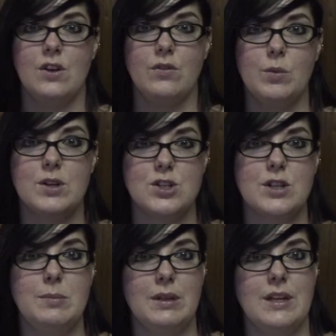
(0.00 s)
of what
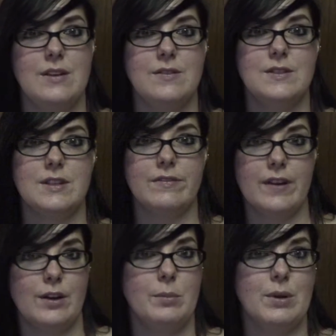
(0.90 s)
she believes the
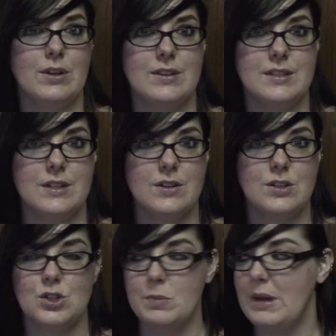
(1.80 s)
final book in the
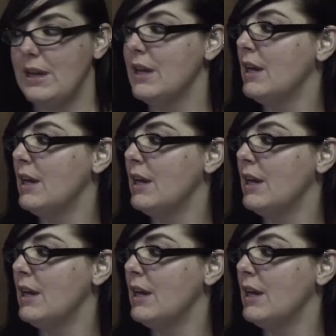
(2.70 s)
series should be.